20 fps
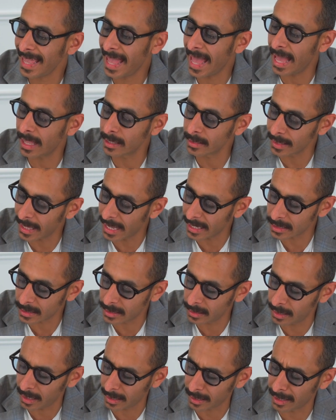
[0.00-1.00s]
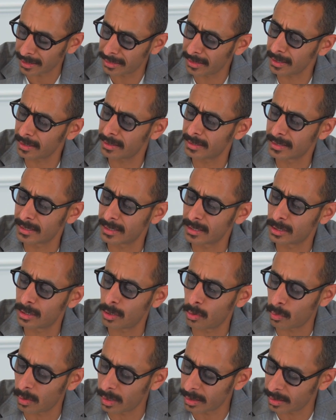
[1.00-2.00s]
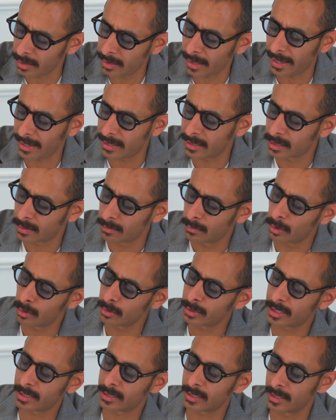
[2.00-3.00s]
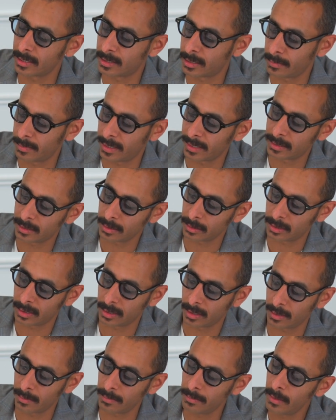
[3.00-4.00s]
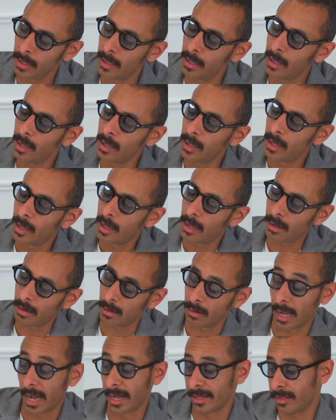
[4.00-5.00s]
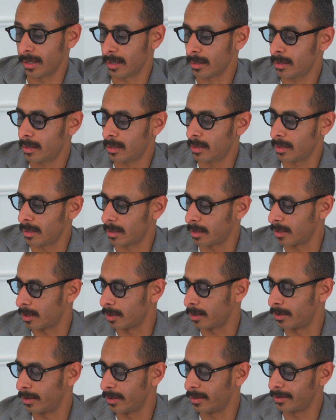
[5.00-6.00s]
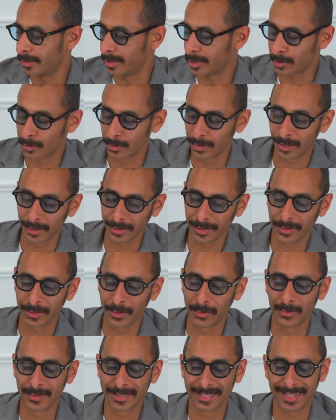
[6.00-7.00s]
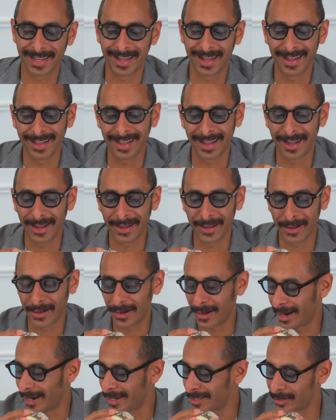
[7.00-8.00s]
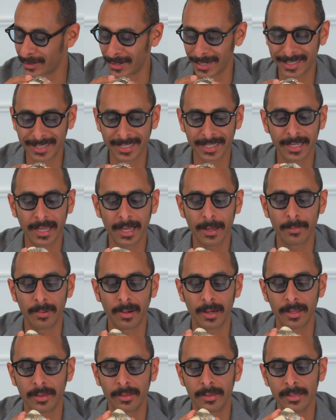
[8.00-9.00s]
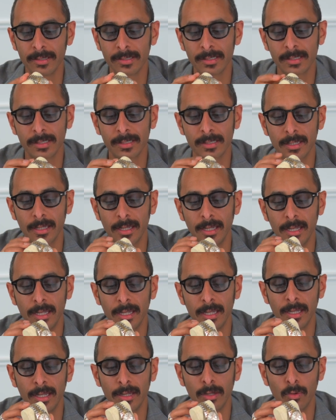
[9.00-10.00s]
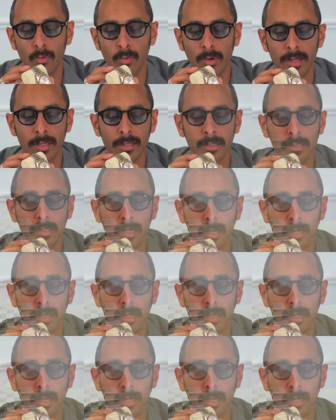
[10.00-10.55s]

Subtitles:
And lastly, and I think this is the one that is most sentimental to him, I think, disregarding the ones that I tried to get, but this, he went